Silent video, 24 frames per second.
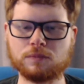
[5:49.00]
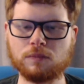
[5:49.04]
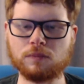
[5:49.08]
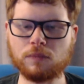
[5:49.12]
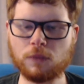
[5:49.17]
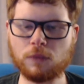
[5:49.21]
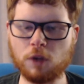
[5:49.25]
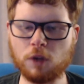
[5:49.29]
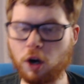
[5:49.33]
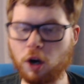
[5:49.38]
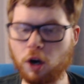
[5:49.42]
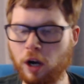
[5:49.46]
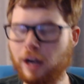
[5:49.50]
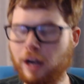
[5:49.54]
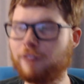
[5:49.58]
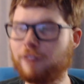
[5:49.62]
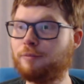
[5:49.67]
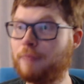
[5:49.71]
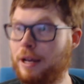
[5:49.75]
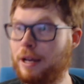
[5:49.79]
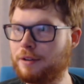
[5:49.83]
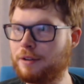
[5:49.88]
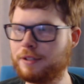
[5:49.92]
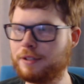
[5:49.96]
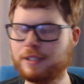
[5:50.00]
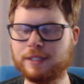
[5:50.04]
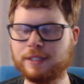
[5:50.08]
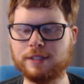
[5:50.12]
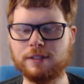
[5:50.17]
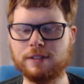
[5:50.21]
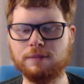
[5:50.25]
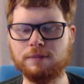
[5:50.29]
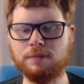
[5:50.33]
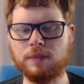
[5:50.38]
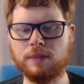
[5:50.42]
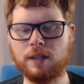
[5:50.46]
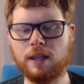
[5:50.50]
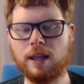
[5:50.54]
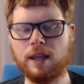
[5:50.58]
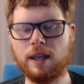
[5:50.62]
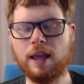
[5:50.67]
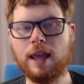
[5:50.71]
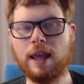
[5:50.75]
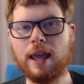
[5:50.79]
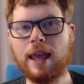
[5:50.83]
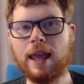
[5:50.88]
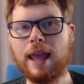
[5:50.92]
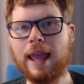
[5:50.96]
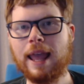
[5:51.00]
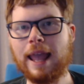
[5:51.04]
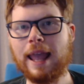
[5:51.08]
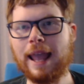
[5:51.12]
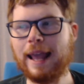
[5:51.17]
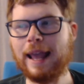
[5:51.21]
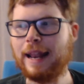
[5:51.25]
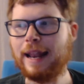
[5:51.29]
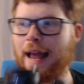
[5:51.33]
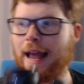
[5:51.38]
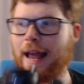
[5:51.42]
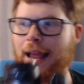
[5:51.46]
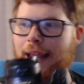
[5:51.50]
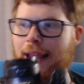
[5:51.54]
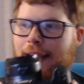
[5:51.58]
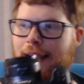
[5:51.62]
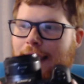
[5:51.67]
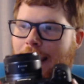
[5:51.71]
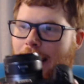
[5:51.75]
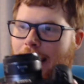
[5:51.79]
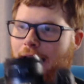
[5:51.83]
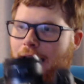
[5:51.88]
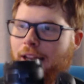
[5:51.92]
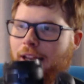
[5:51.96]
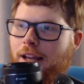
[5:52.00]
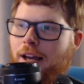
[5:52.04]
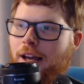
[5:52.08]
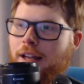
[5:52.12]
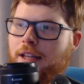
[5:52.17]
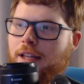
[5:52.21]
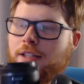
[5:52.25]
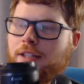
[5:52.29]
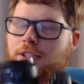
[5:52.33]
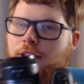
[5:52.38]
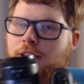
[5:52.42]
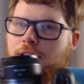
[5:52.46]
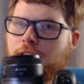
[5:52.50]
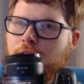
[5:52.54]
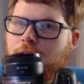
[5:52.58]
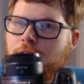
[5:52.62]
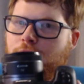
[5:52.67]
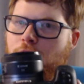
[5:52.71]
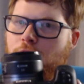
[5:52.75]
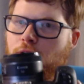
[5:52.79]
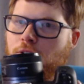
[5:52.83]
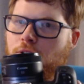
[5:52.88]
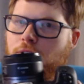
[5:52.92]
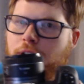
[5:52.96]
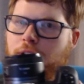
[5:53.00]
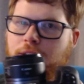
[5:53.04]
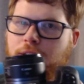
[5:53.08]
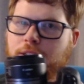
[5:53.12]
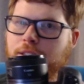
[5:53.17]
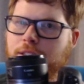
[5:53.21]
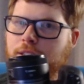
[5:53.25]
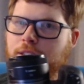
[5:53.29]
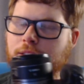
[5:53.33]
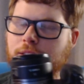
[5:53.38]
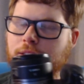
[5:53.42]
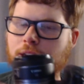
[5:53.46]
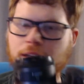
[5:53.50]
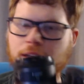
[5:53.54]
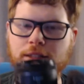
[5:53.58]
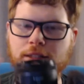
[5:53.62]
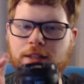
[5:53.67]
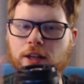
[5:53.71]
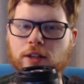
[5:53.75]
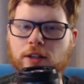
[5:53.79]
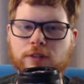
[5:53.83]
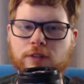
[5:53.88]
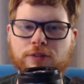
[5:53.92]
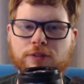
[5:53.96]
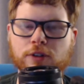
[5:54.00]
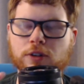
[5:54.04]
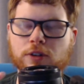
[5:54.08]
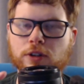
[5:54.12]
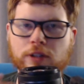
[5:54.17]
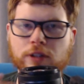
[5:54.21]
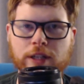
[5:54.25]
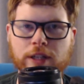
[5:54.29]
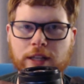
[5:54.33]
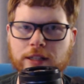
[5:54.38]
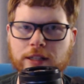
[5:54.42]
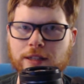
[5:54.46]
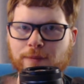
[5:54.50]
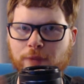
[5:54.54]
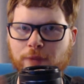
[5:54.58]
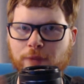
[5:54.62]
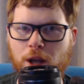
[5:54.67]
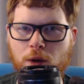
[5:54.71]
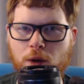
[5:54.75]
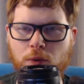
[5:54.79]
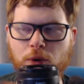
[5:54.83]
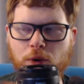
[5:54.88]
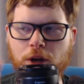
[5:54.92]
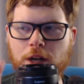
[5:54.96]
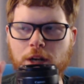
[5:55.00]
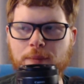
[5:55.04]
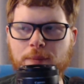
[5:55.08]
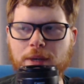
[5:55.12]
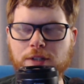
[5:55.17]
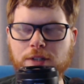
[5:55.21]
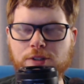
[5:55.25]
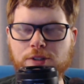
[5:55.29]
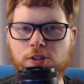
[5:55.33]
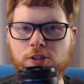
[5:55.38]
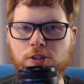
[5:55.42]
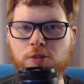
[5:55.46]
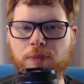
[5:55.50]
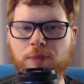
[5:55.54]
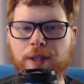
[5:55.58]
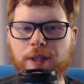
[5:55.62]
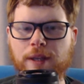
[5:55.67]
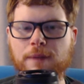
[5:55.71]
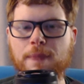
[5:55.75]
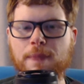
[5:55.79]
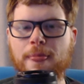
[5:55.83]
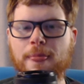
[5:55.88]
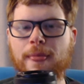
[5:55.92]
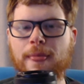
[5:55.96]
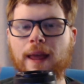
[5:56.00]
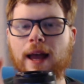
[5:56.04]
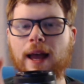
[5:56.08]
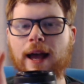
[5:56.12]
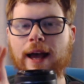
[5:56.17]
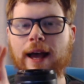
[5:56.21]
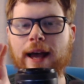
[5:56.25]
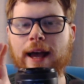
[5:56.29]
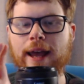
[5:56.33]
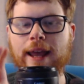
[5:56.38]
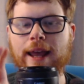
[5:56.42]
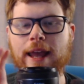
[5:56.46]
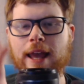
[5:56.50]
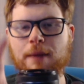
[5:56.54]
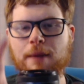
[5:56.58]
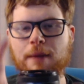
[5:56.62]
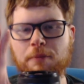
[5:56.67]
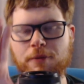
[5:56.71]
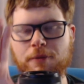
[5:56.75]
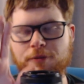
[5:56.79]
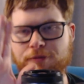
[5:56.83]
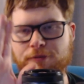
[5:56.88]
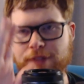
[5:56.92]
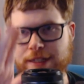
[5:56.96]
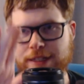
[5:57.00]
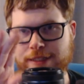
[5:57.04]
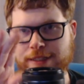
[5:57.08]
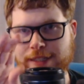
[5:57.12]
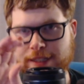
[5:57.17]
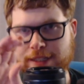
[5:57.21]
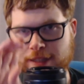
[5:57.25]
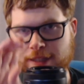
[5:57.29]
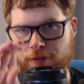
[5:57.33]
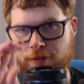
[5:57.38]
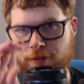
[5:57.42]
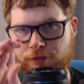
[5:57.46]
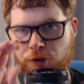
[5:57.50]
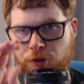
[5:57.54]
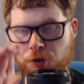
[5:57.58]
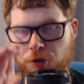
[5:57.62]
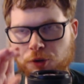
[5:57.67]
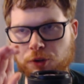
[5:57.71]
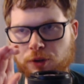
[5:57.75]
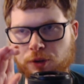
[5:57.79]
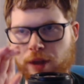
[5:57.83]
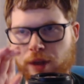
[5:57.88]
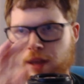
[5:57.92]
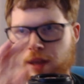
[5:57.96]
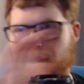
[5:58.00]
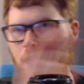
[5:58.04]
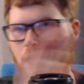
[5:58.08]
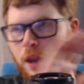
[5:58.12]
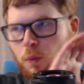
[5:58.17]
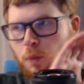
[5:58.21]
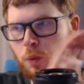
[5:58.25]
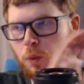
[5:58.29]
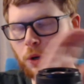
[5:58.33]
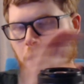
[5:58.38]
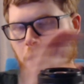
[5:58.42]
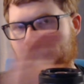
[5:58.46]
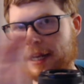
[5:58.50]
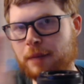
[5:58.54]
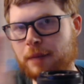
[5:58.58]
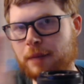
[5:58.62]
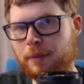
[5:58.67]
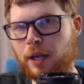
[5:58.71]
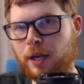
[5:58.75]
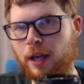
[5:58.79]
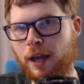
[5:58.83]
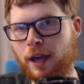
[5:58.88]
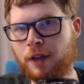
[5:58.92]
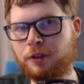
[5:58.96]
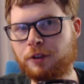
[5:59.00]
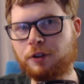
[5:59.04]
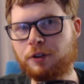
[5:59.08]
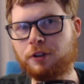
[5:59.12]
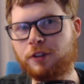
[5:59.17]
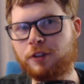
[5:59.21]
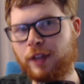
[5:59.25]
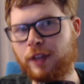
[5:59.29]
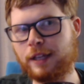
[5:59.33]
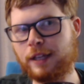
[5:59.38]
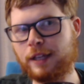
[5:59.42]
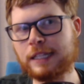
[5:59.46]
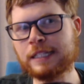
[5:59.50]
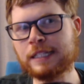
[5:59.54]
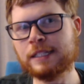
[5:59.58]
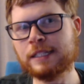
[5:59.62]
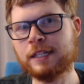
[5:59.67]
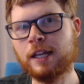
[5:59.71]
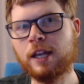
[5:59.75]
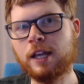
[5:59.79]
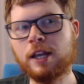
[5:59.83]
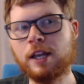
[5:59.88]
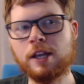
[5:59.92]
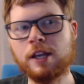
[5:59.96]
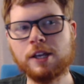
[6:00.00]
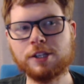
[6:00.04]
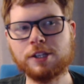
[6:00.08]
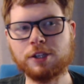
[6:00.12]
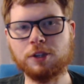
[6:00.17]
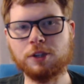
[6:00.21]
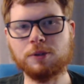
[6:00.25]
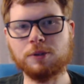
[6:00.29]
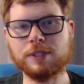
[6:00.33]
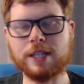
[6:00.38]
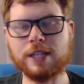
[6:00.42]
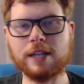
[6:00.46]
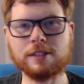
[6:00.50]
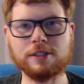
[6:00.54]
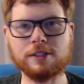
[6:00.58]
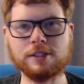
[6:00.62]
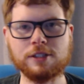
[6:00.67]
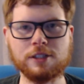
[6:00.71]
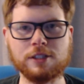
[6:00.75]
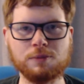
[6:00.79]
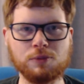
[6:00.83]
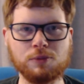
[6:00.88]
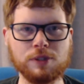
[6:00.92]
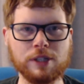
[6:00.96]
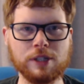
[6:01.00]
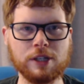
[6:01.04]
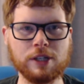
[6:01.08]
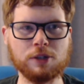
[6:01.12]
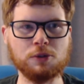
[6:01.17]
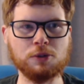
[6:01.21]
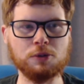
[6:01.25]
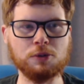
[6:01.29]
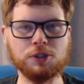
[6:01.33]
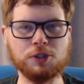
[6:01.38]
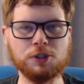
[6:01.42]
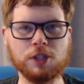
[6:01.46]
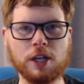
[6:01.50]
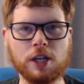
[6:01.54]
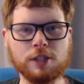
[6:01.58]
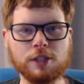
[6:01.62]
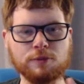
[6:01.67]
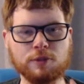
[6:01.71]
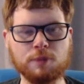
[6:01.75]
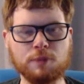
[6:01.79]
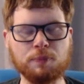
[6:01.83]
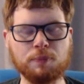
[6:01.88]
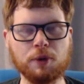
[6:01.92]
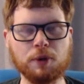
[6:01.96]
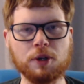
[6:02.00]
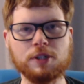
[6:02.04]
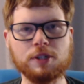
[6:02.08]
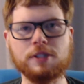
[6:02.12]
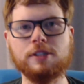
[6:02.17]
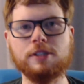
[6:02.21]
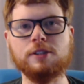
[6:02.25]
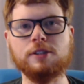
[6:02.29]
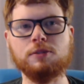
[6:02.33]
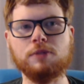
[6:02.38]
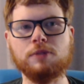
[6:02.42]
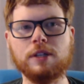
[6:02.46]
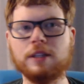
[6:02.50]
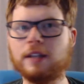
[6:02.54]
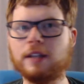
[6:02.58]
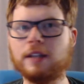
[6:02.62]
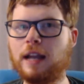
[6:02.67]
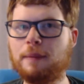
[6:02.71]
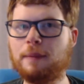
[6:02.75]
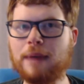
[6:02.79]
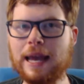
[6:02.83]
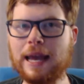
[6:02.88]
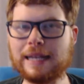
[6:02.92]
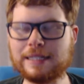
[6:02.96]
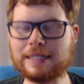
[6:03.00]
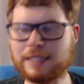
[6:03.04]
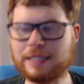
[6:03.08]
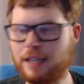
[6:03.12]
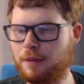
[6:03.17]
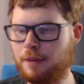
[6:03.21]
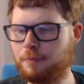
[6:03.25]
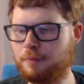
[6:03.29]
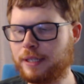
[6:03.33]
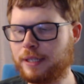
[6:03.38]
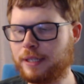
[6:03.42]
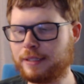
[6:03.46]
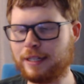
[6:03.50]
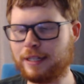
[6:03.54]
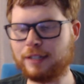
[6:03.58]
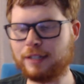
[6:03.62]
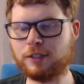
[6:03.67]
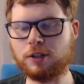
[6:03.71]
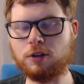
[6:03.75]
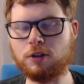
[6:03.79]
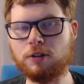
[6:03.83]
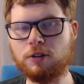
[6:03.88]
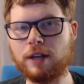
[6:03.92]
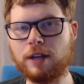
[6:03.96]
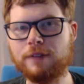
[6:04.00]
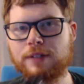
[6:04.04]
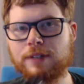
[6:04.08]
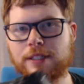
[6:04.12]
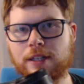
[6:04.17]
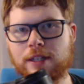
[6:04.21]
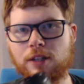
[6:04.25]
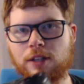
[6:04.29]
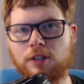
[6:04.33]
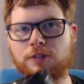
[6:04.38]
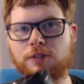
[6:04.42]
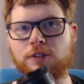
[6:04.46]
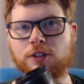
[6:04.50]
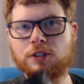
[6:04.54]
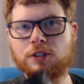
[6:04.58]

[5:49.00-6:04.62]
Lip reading: or RF mount system. And I cannot adjust the focal length. This is not a telephoto lens. I'm not worried about zooming. I am fixing that focal length and worrying about other things. So there was actually some really cool shots with birds this week that I passed up because I don't have a telephoto